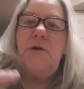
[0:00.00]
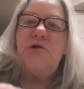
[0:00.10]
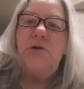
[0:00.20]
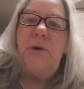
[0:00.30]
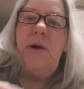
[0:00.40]

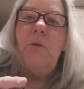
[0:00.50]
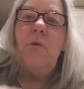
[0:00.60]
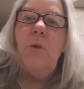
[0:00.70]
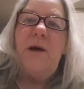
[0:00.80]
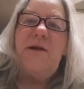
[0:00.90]

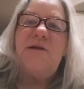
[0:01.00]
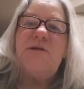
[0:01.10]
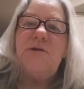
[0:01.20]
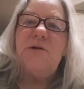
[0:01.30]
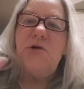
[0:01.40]
doing what
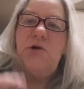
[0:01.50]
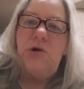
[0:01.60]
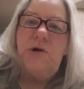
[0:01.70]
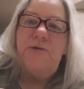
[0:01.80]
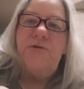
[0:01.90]
is
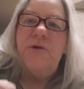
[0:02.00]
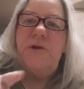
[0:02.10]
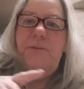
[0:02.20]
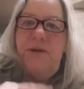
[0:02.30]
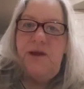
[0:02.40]
good for
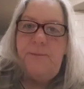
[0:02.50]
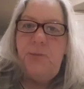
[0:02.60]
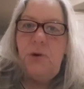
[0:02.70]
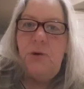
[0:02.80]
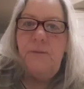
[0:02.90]
the
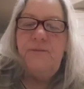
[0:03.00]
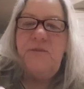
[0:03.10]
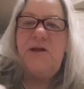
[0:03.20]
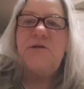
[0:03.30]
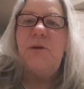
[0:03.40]
people.
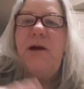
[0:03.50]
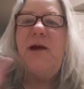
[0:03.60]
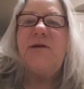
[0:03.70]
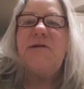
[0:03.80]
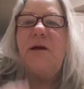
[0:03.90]
That's why
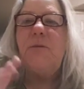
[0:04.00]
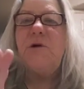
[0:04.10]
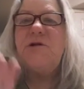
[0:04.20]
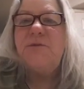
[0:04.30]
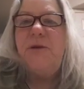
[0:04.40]
I said
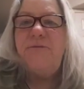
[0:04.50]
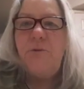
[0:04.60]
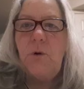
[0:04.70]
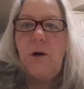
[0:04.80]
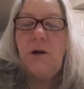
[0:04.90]
once
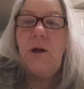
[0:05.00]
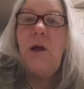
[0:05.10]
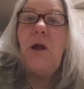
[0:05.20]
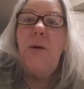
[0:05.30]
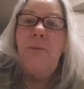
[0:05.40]
before
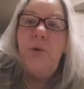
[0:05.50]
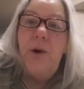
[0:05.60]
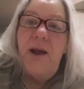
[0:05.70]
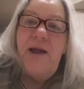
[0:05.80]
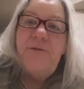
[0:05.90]

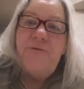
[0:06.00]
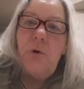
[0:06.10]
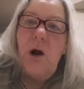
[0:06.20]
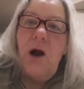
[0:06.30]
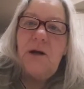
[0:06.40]
Pray
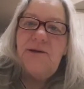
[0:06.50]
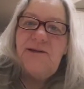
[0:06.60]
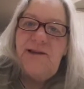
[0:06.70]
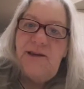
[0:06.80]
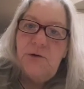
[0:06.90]
for our
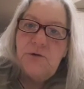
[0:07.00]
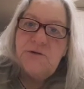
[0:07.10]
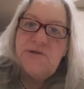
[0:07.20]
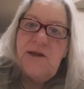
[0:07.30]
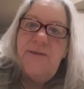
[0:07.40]

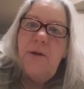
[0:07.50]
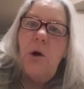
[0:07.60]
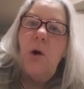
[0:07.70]
leaders in the